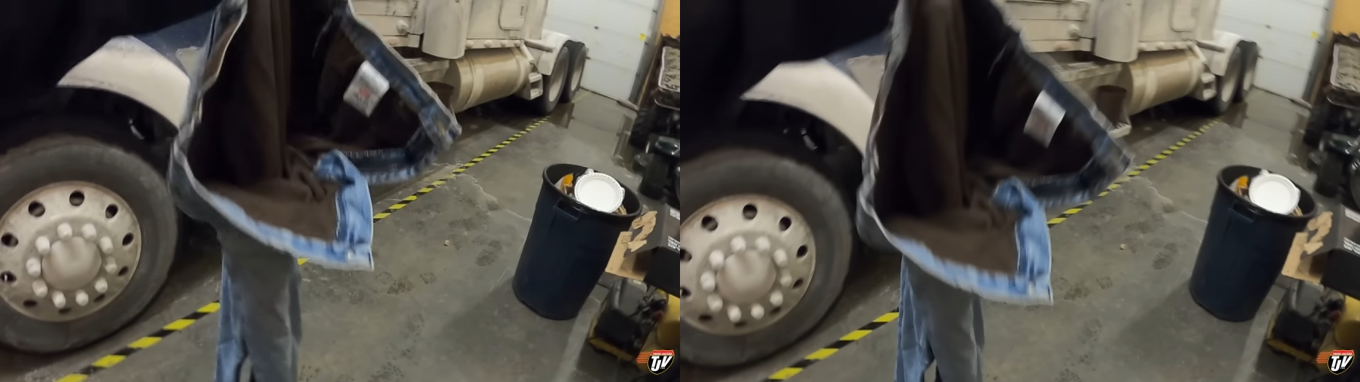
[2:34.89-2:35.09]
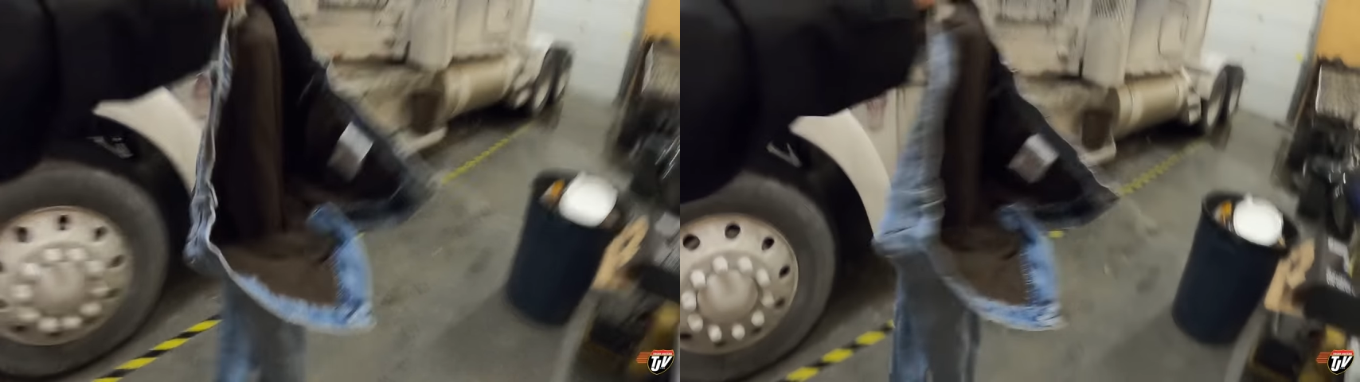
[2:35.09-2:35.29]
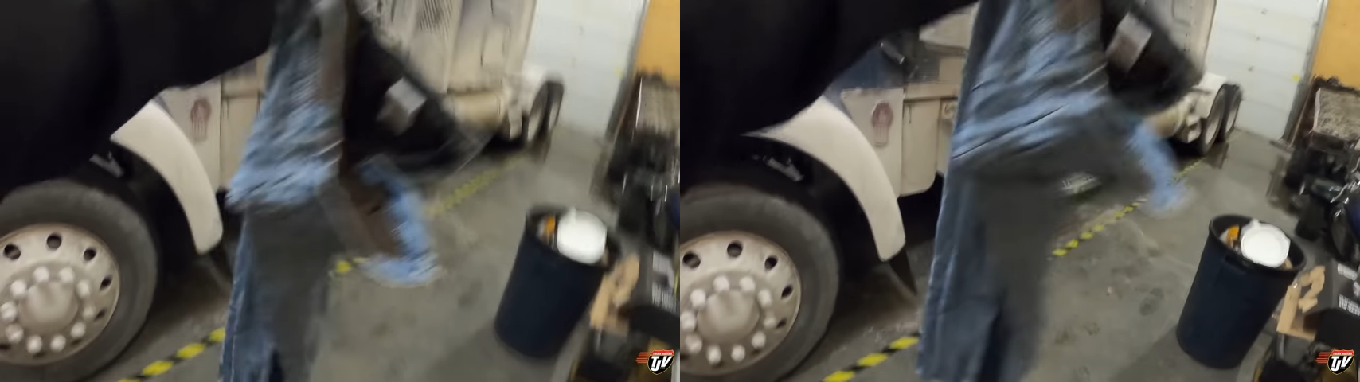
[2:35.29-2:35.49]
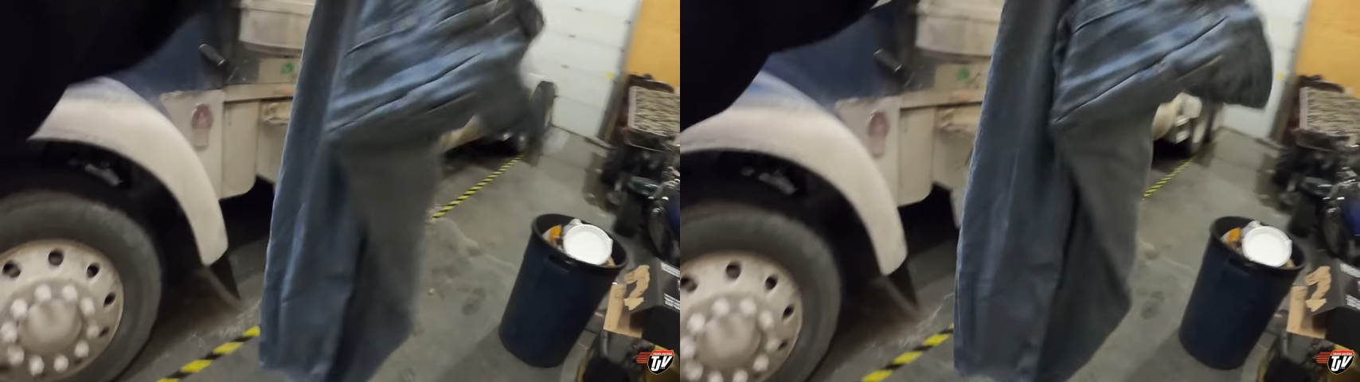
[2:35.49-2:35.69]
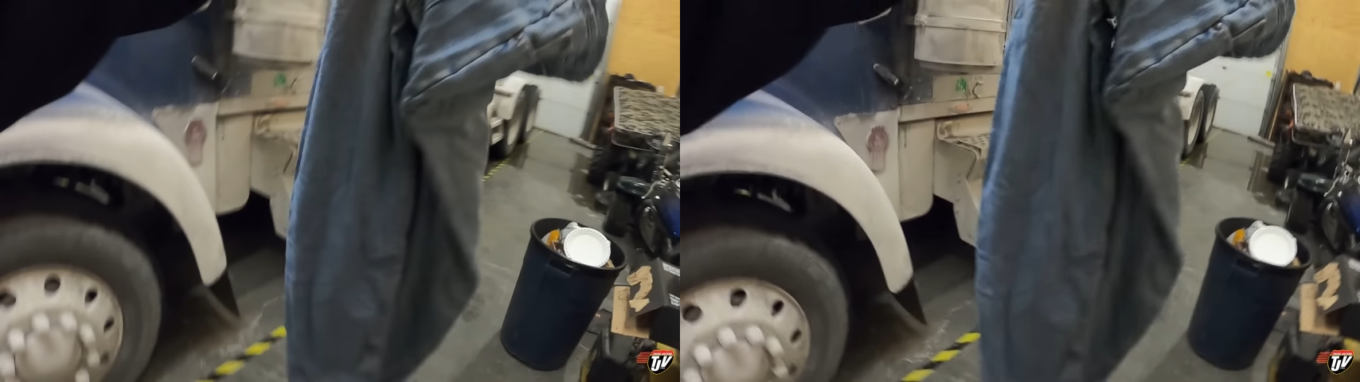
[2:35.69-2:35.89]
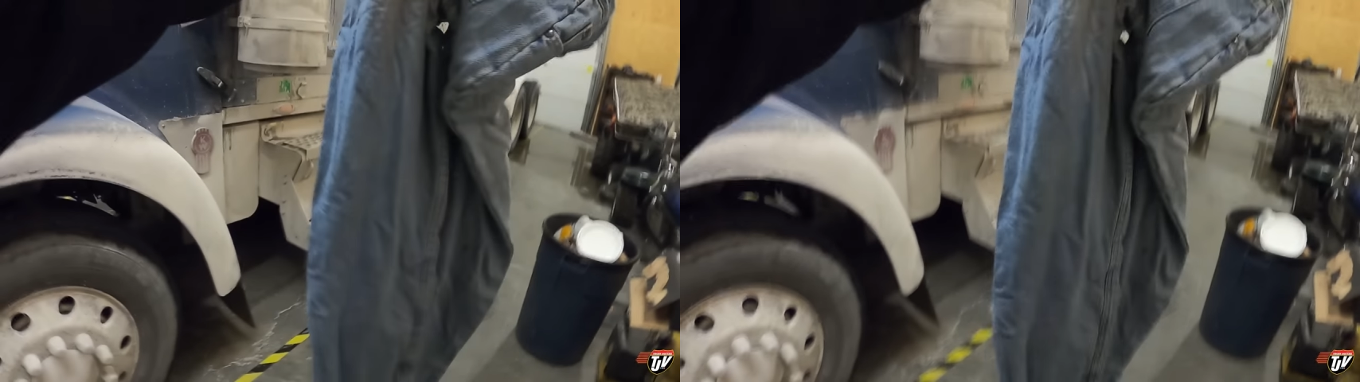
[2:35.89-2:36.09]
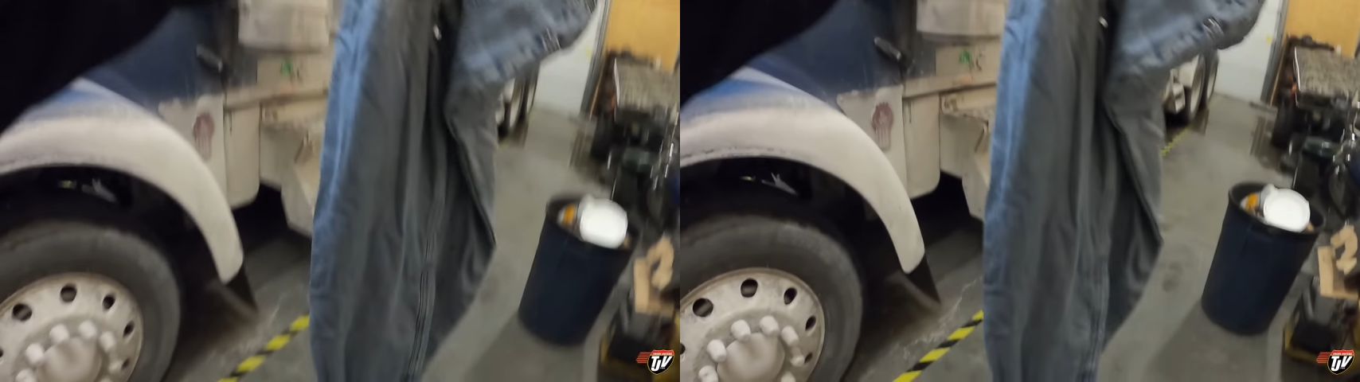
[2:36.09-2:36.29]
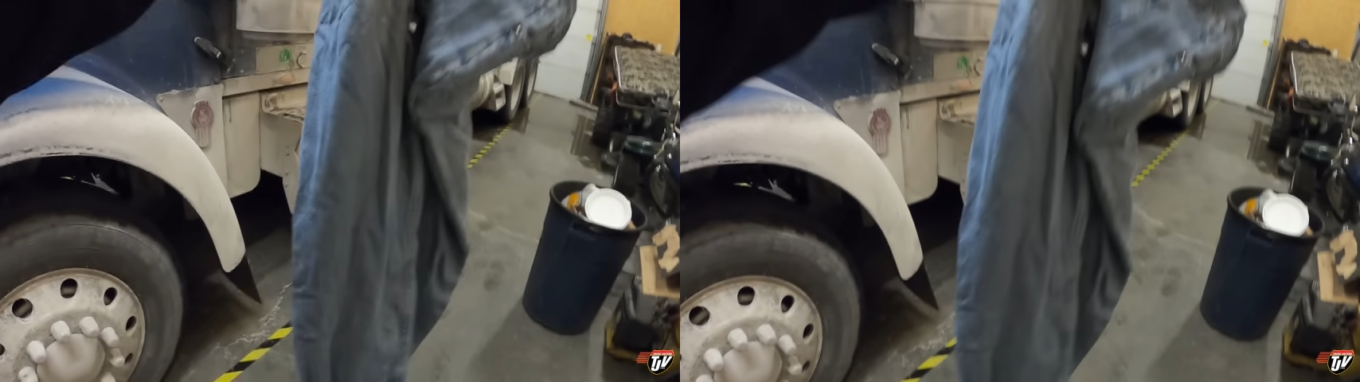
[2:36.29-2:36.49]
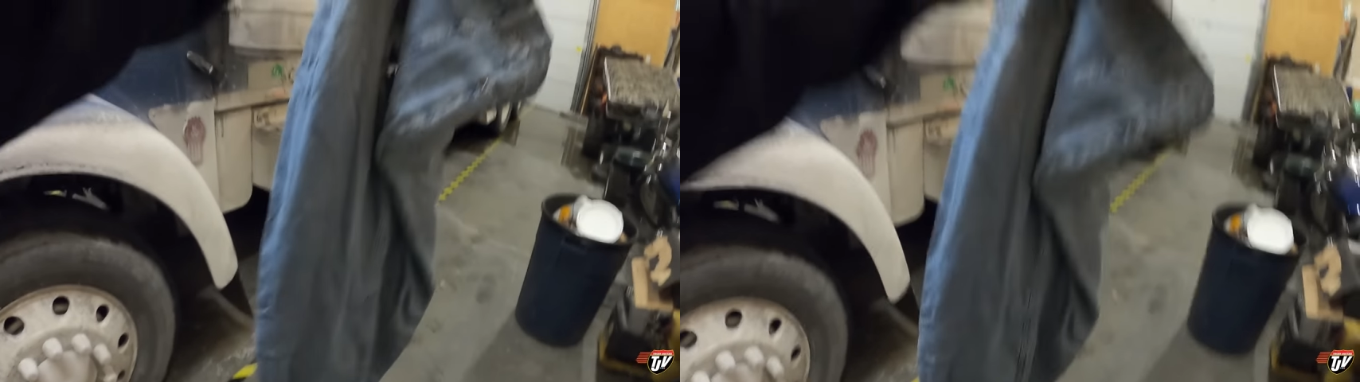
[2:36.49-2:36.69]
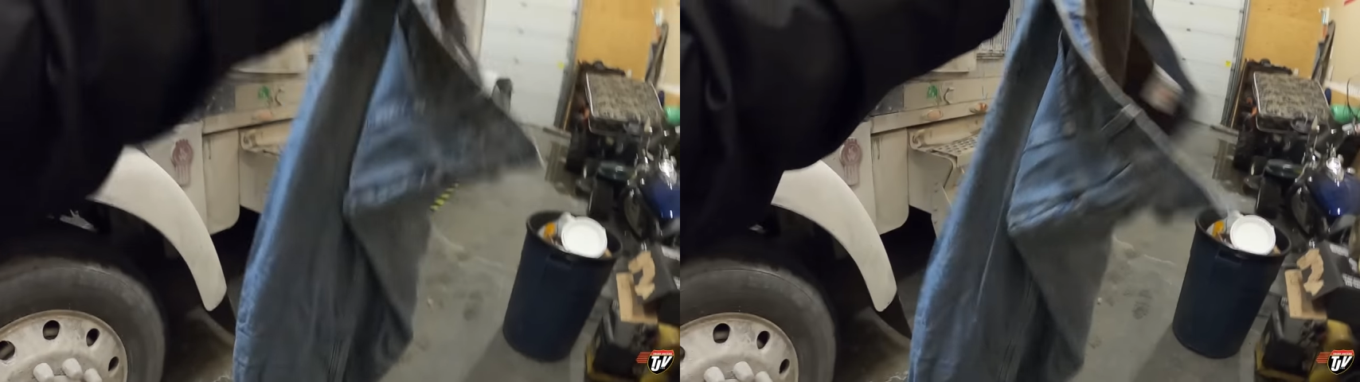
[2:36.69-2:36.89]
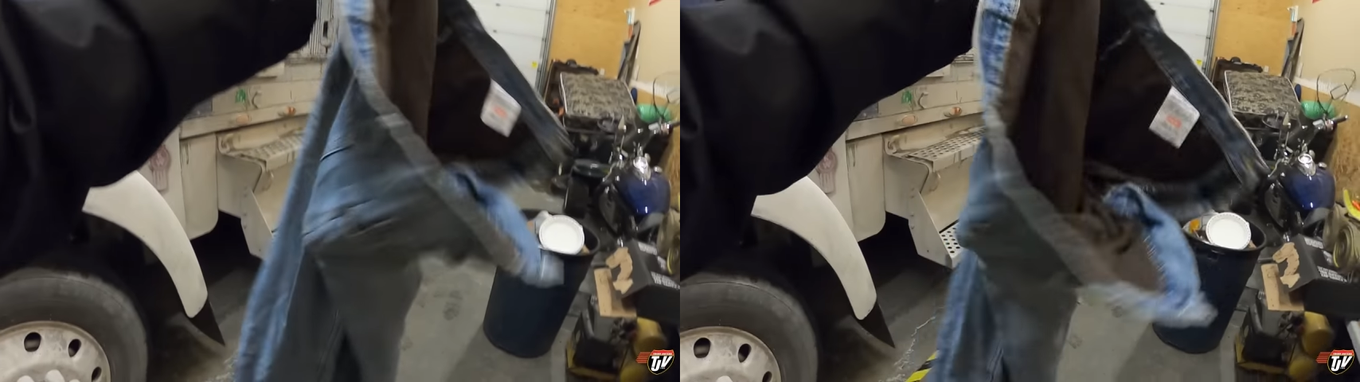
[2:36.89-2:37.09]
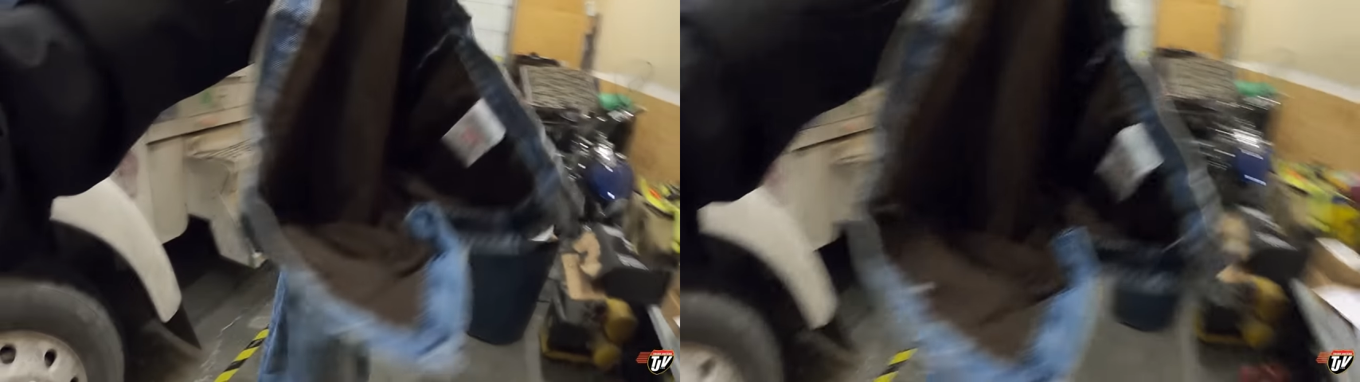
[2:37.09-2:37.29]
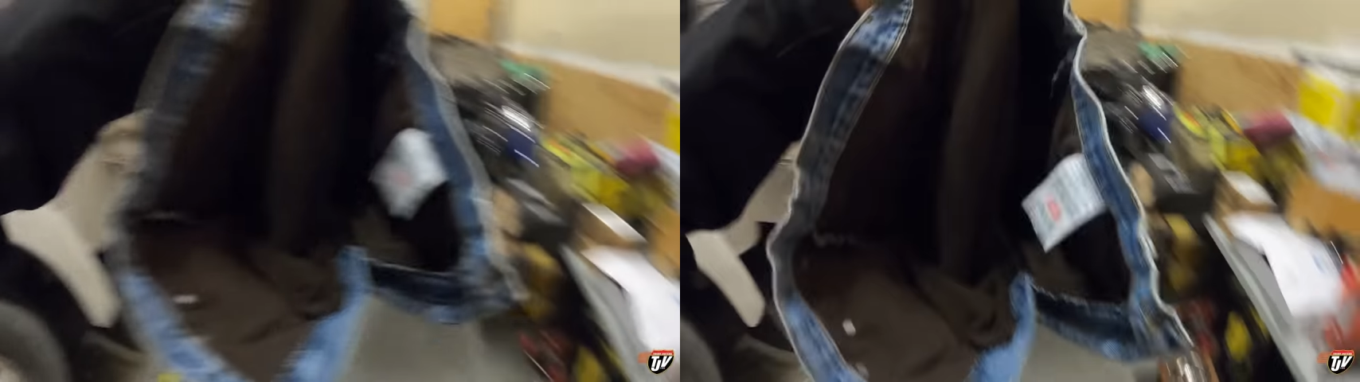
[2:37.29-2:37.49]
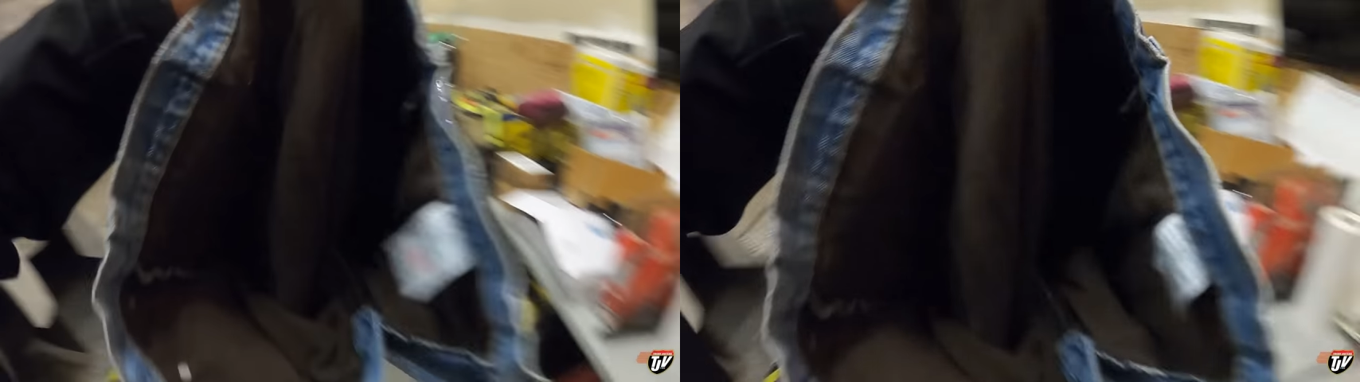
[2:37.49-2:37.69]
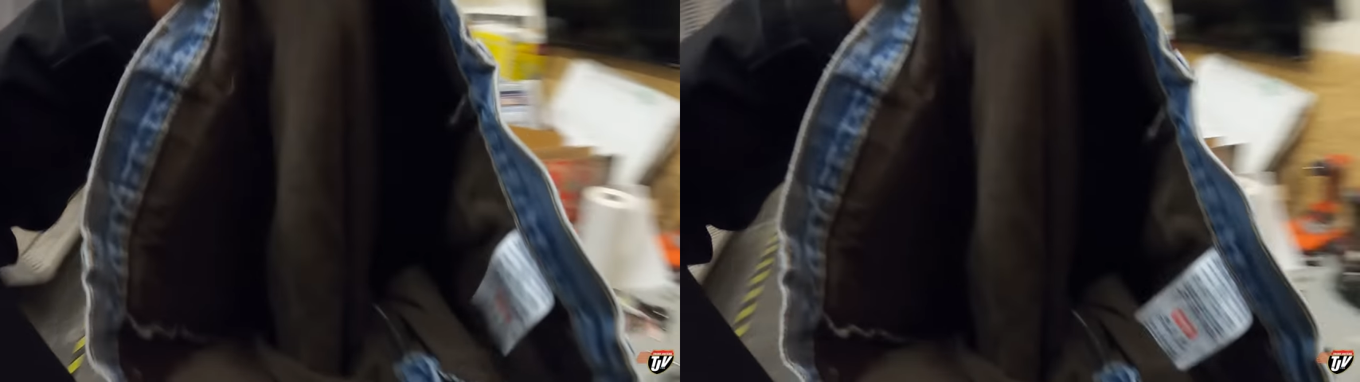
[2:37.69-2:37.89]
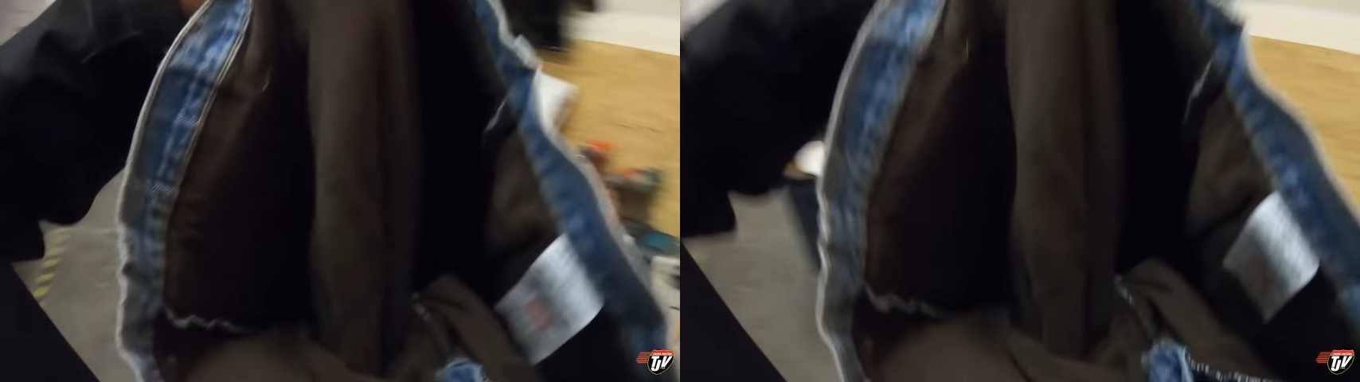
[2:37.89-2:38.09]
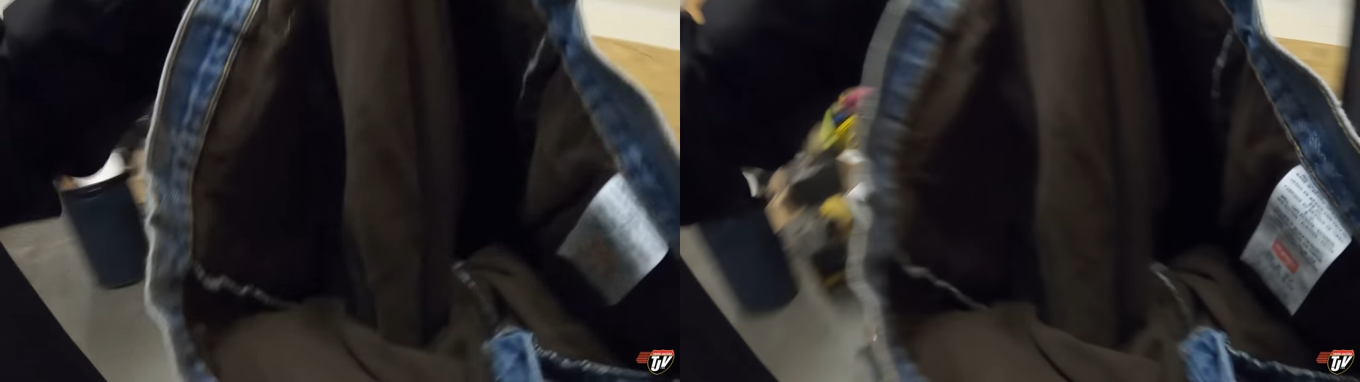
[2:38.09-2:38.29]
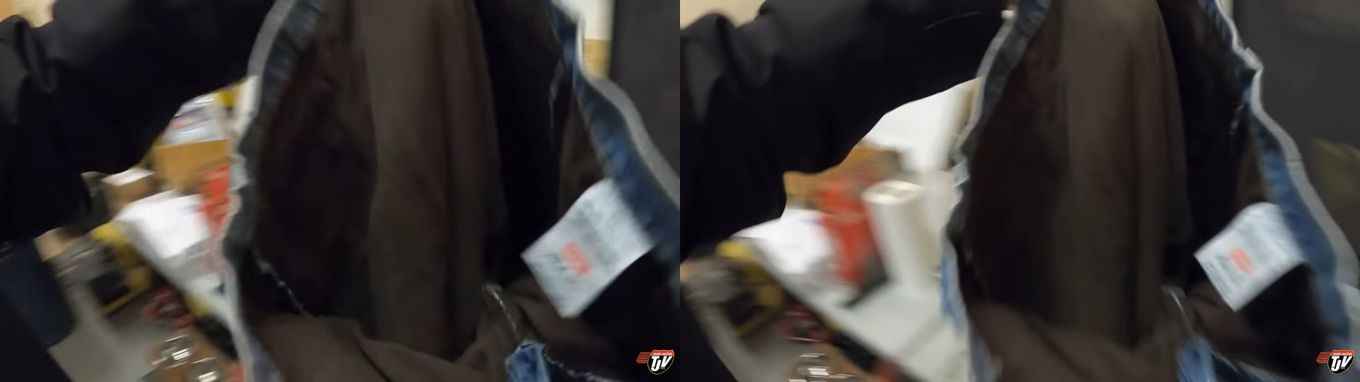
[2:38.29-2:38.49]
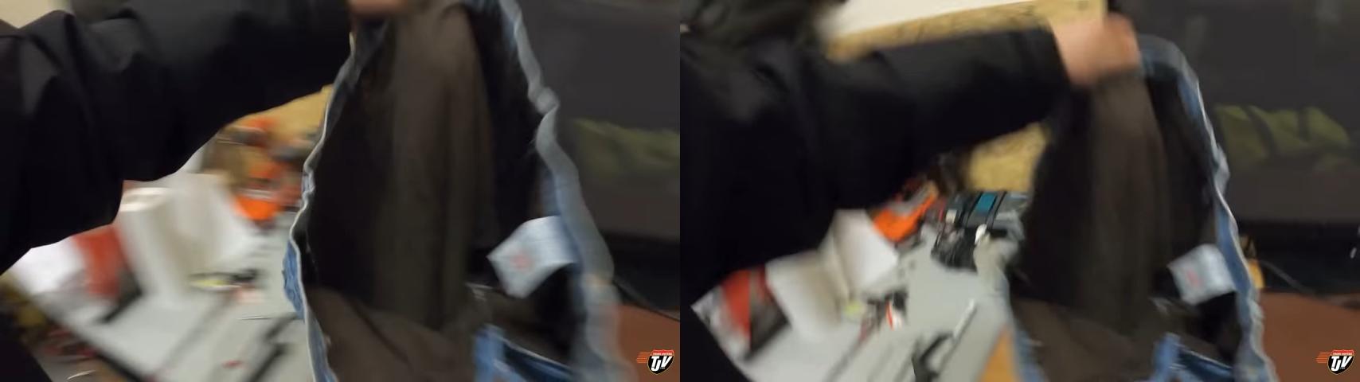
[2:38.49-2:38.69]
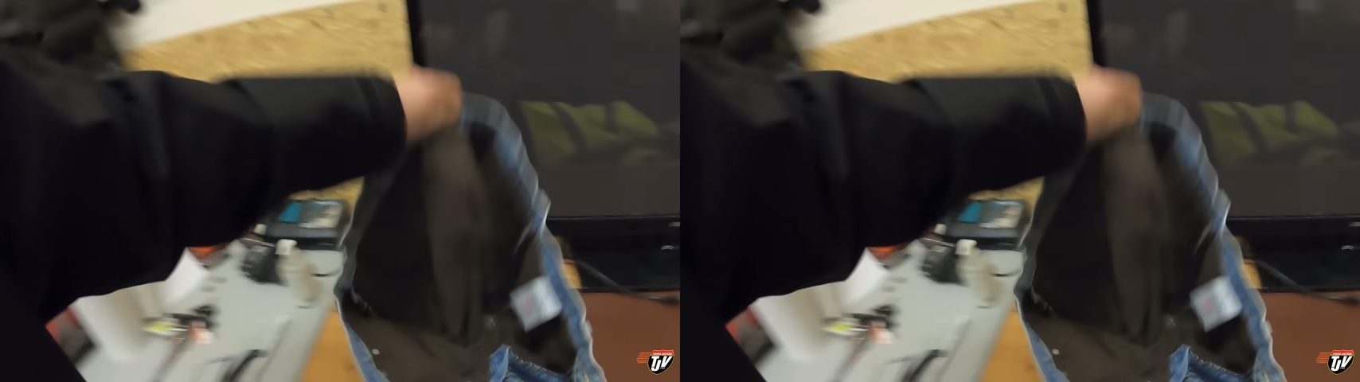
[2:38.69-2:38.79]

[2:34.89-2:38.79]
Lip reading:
Nobody's mouth can be seen.